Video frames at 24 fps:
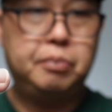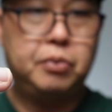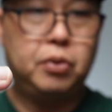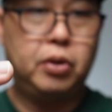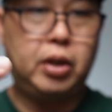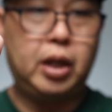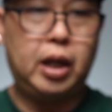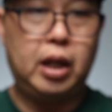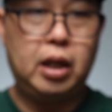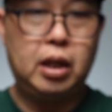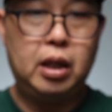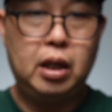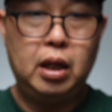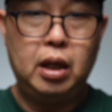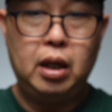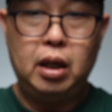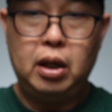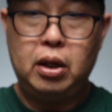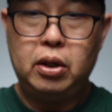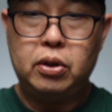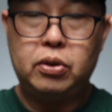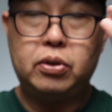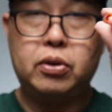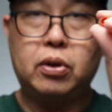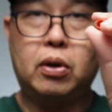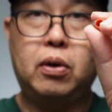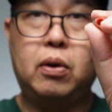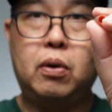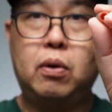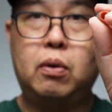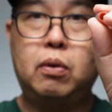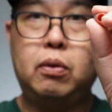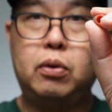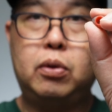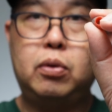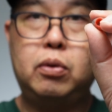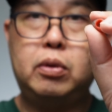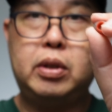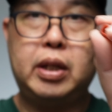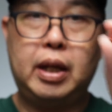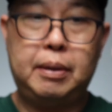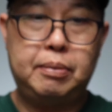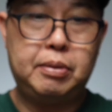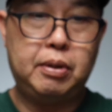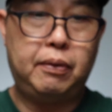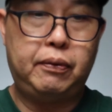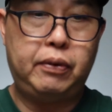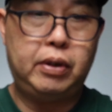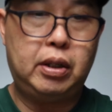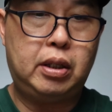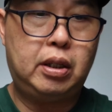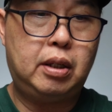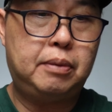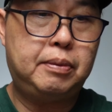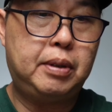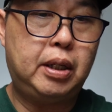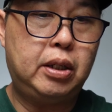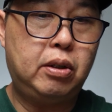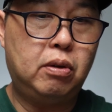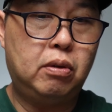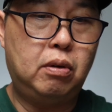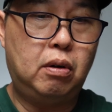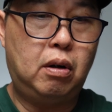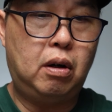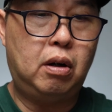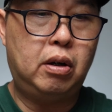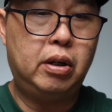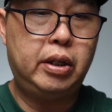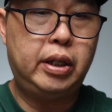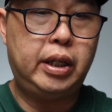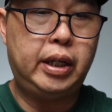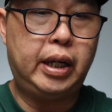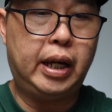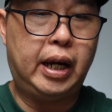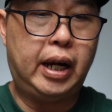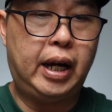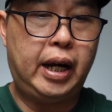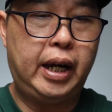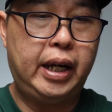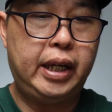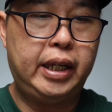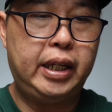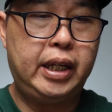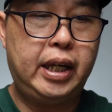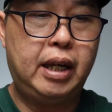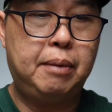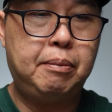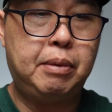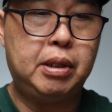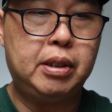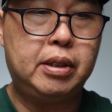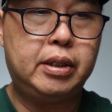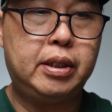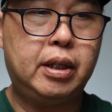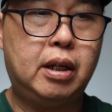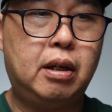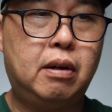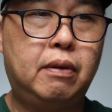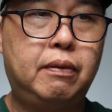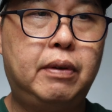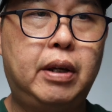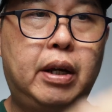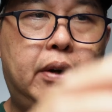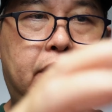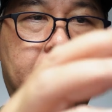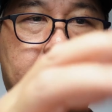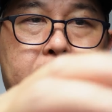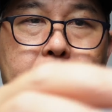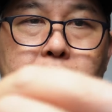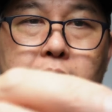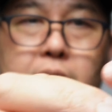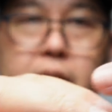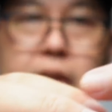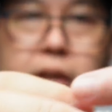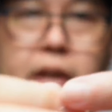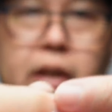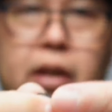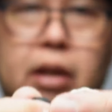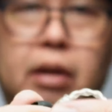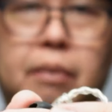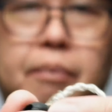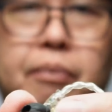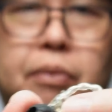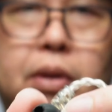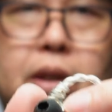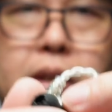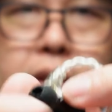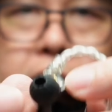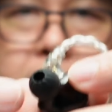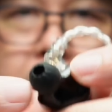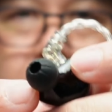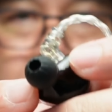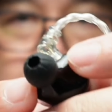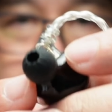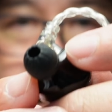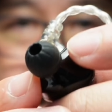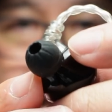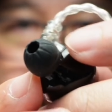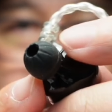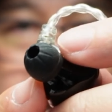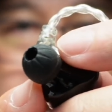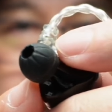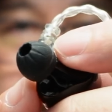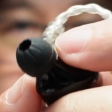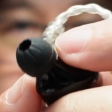Okay, so 2 types of ear tips, and on the IEM itself there is this star